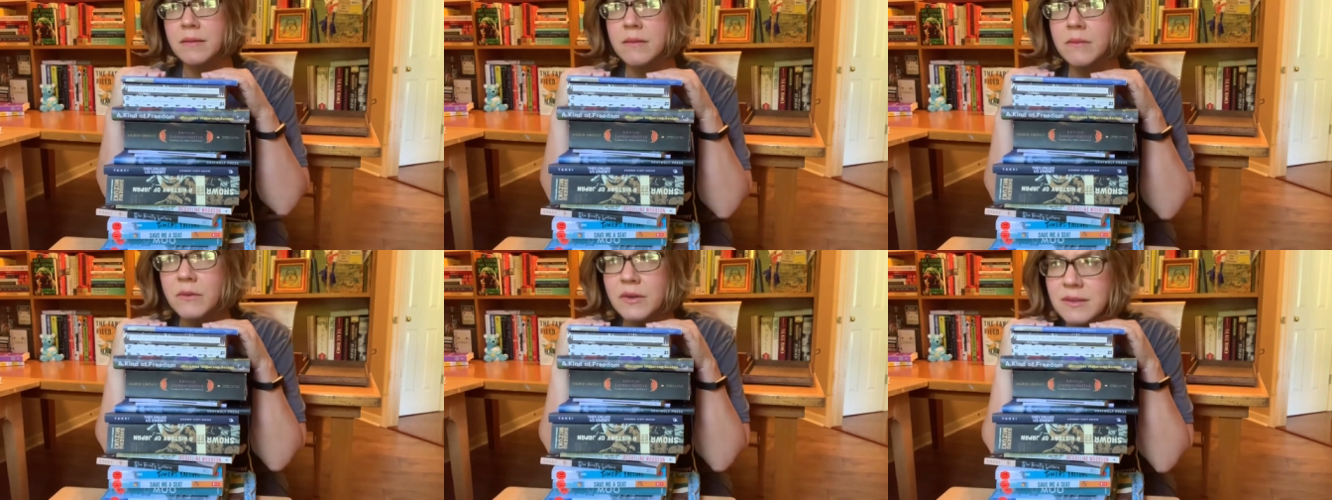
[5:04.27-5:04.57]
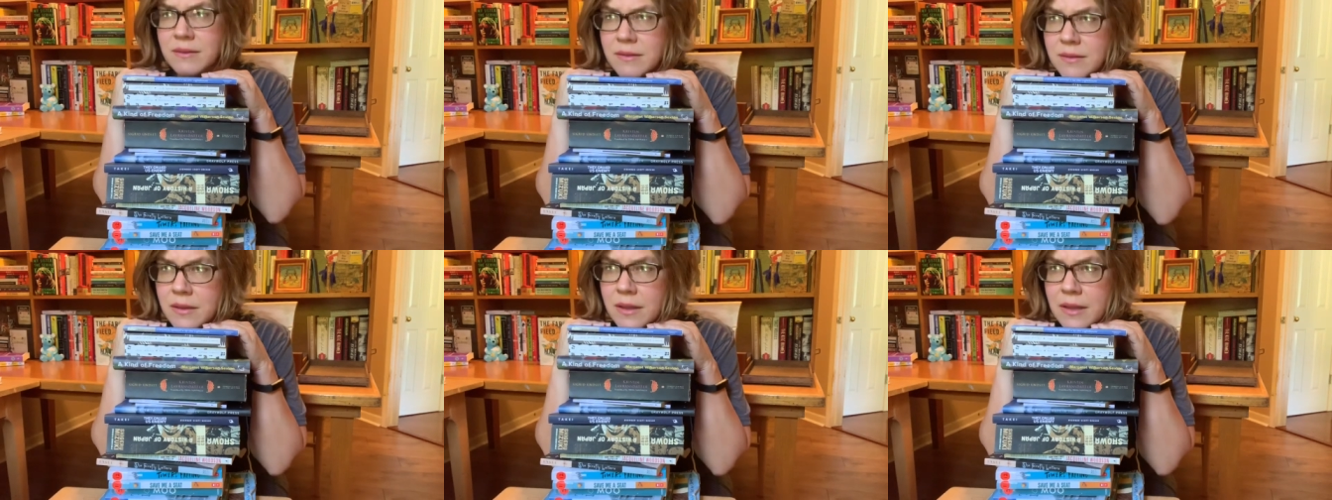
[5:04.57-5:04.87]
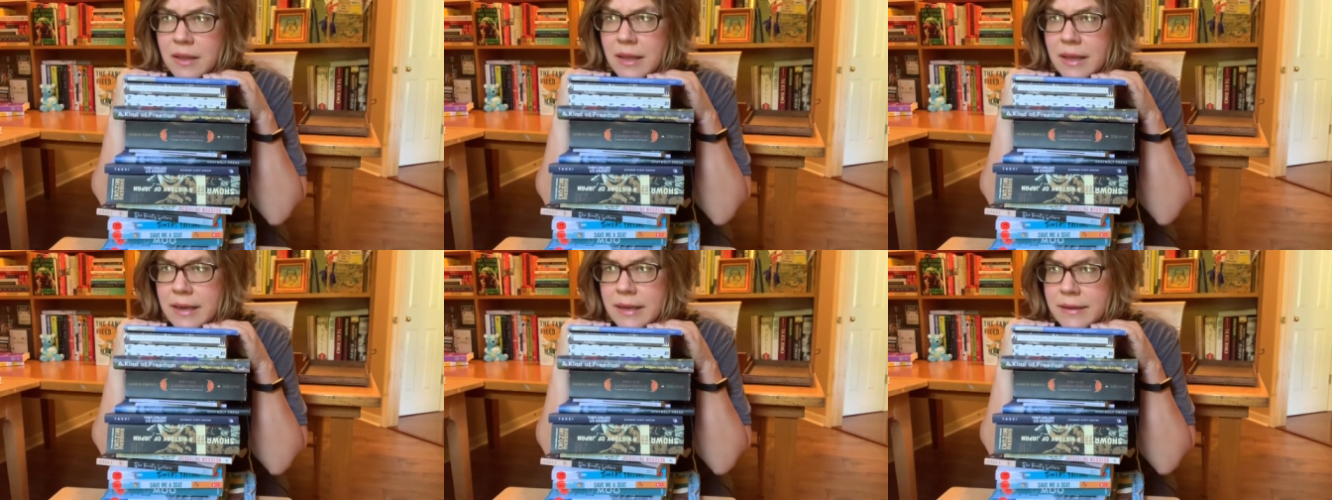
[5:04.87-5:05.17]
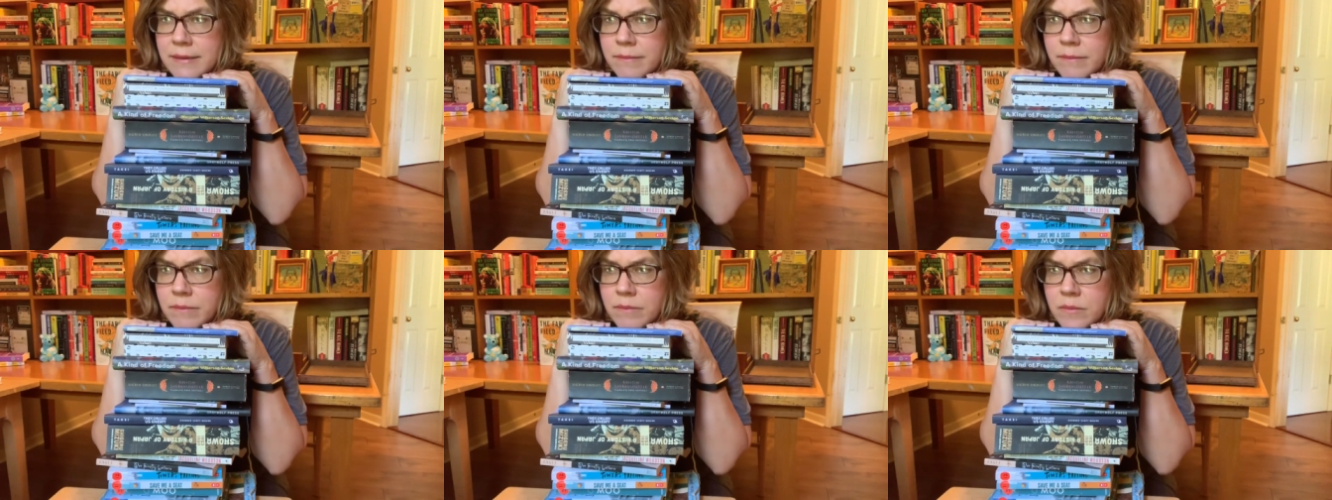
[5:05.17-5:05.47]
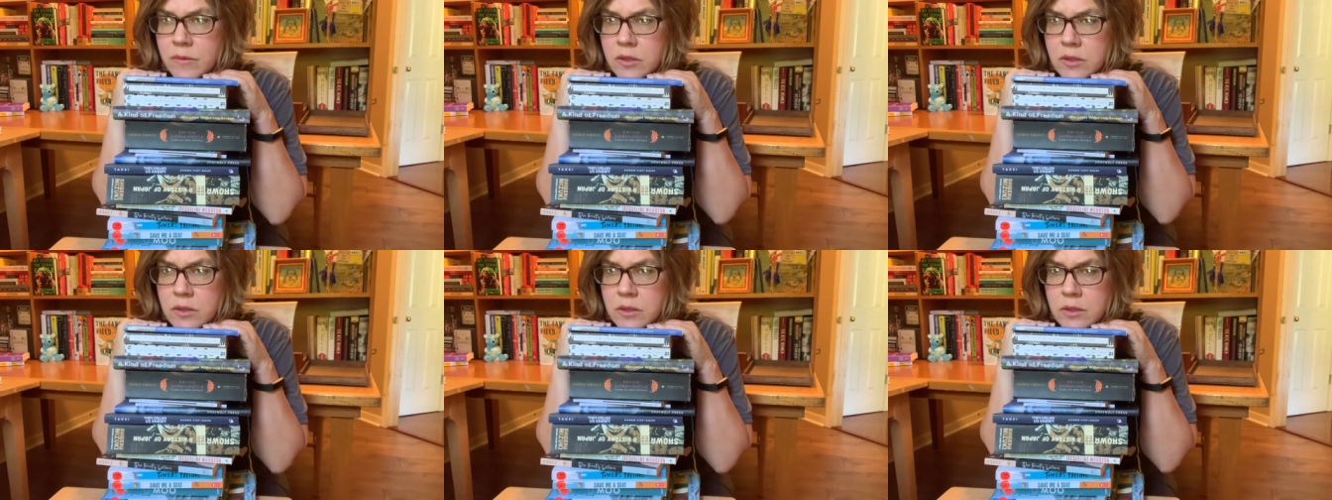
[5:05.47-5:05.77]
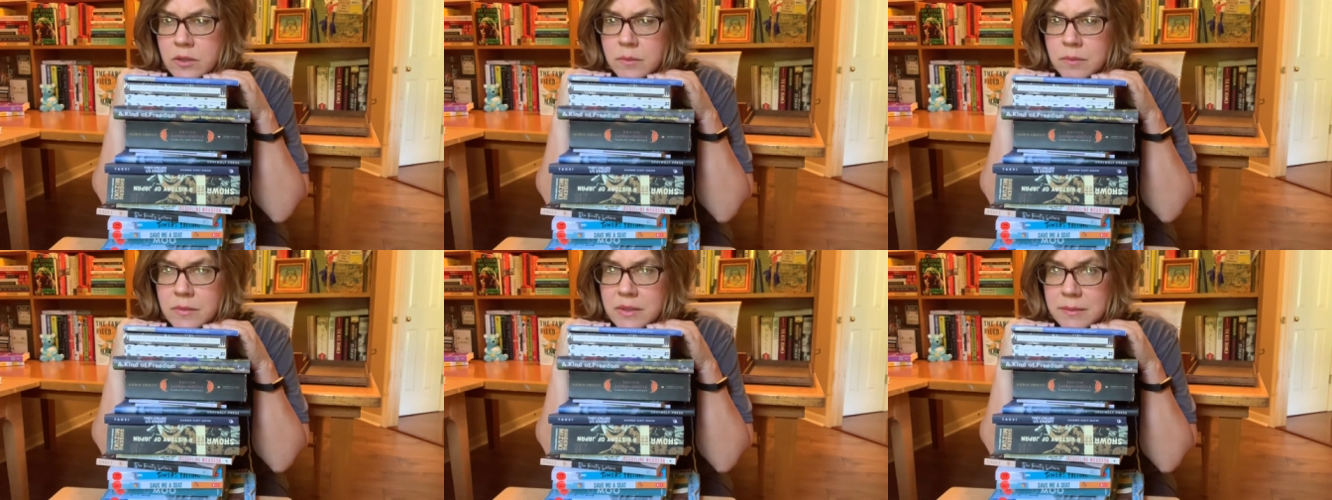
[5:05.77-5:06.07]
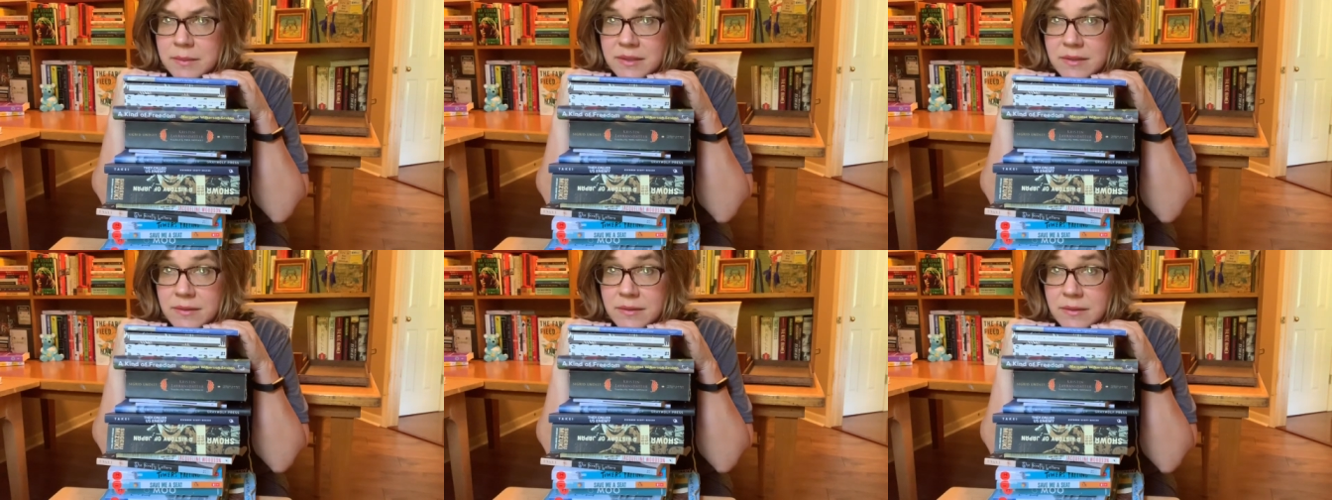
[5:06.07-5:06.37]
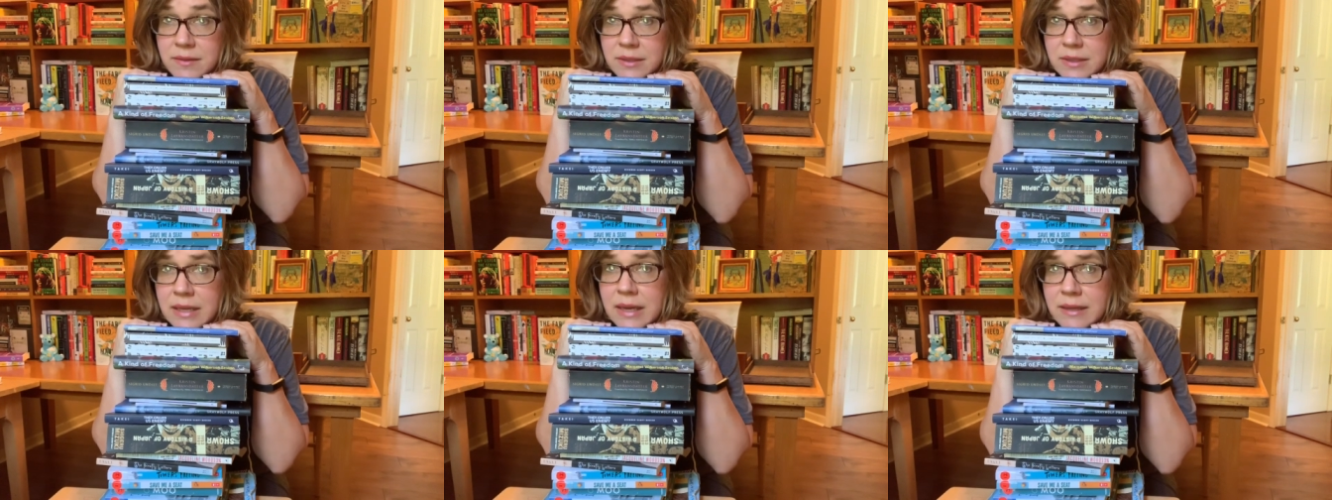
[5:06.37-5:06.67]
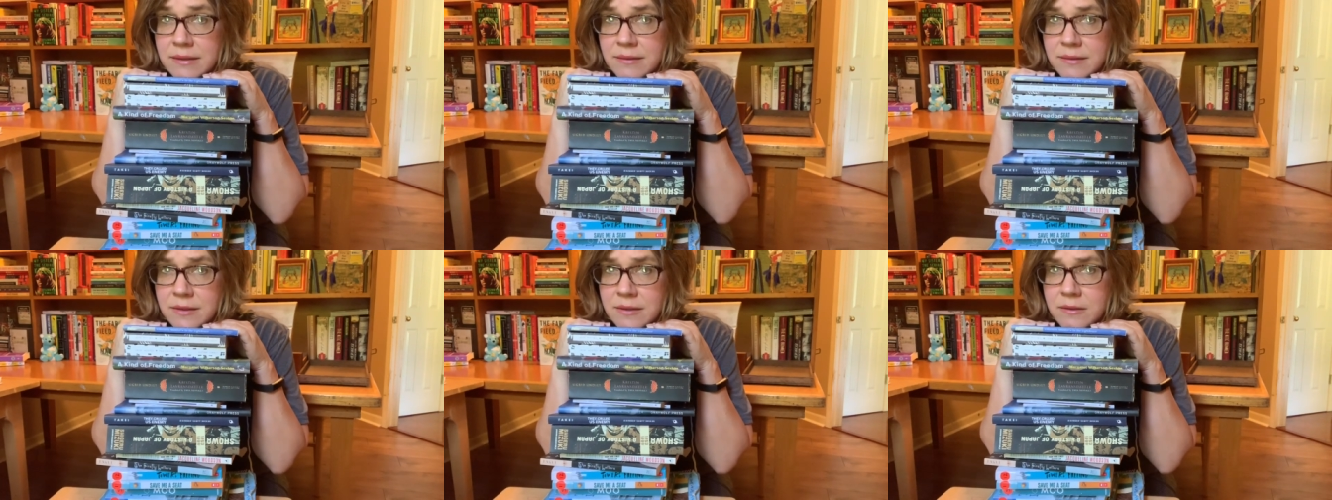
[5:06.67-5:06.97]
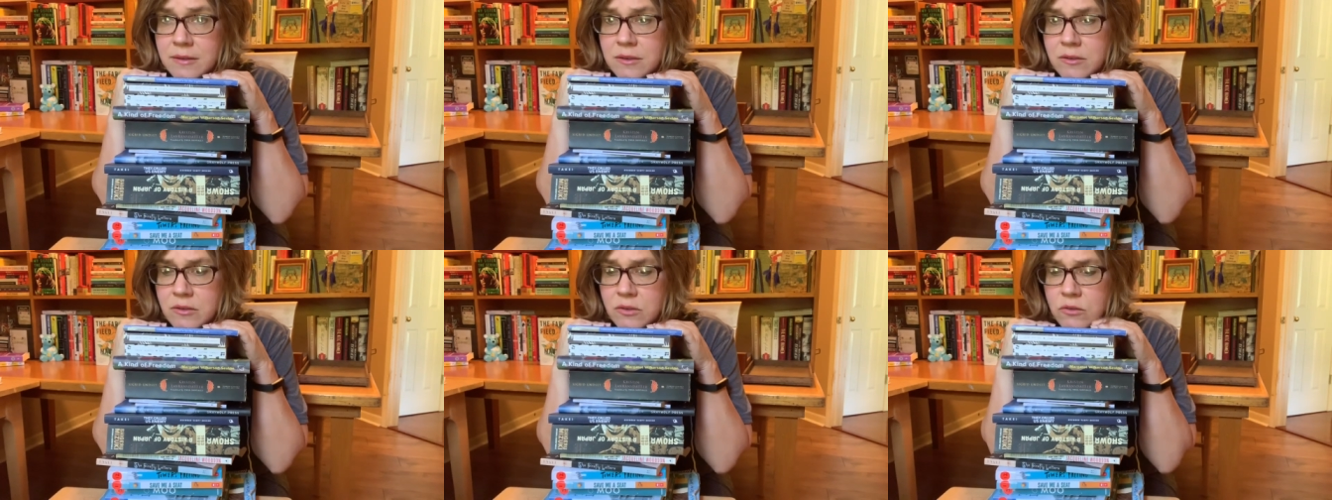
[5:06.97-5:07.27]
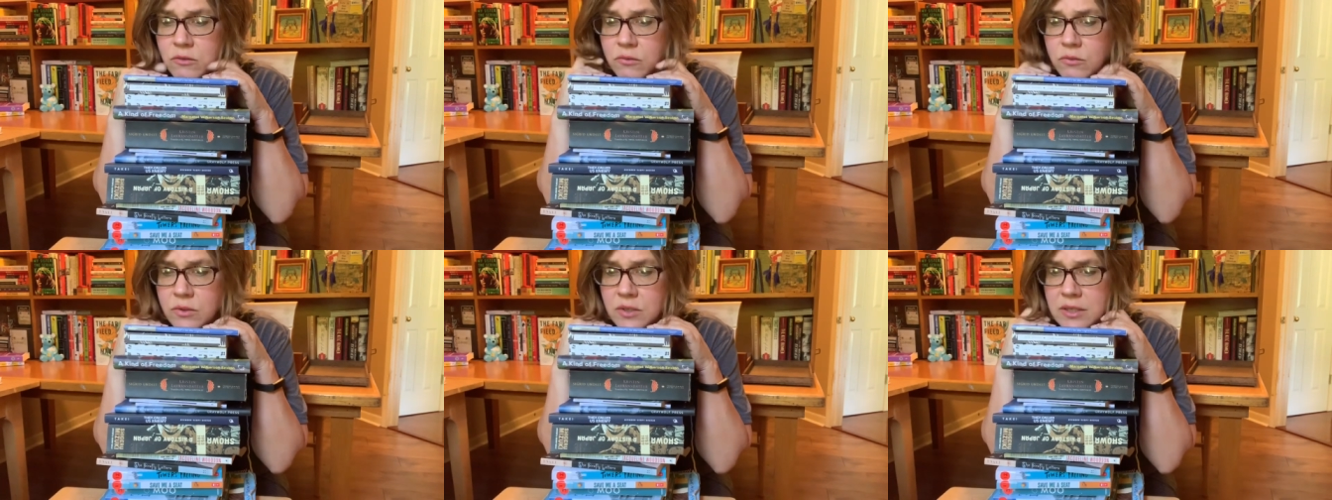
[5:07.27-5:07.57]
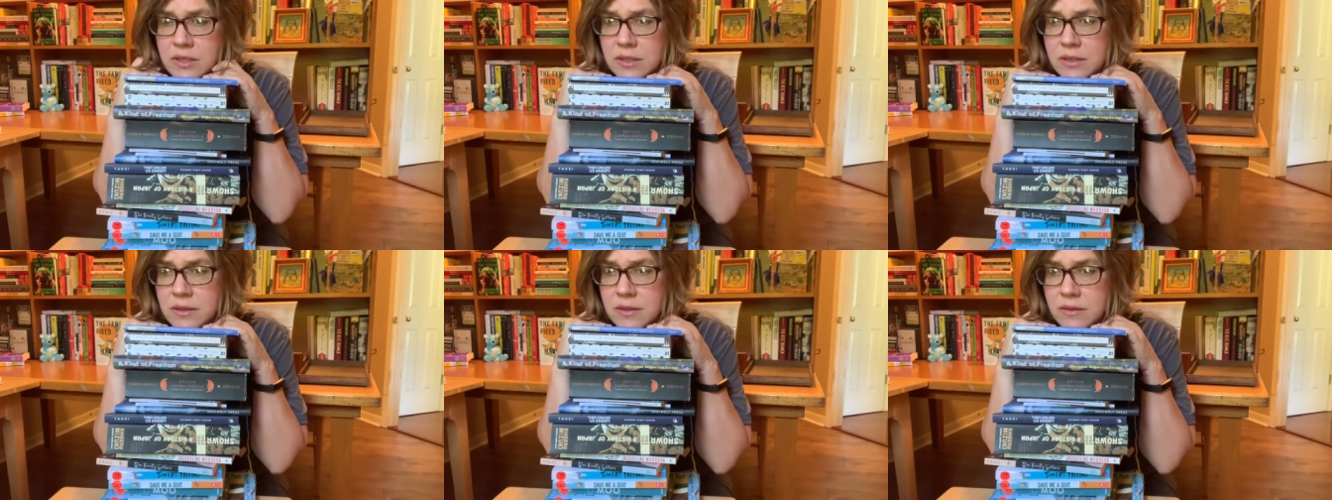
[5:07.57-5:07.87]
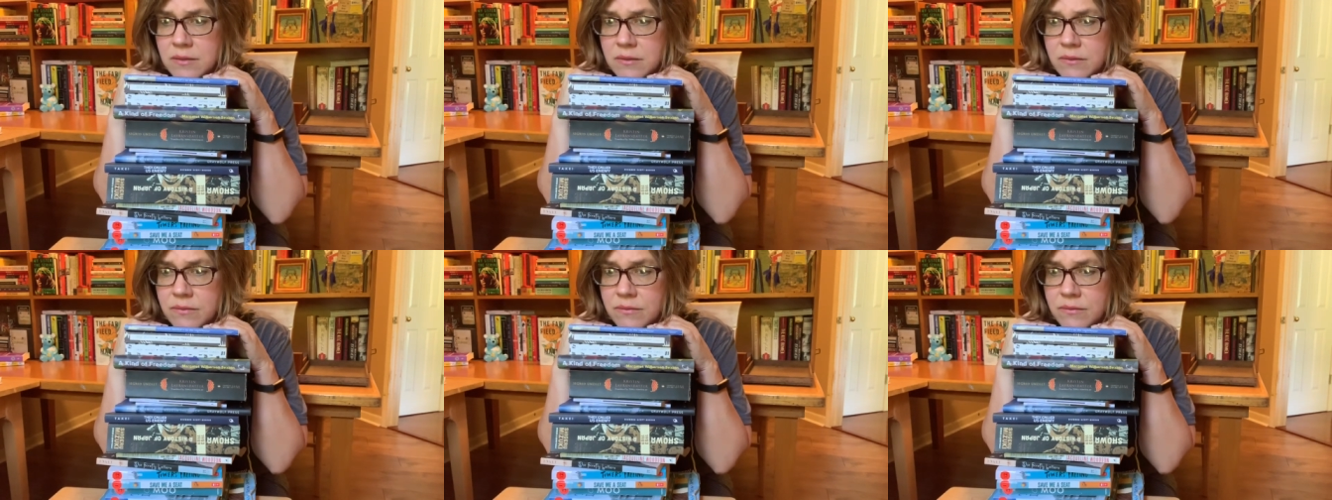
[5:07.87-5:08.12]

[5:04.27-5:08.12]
what's the line? Maybe this is a classic, 1925,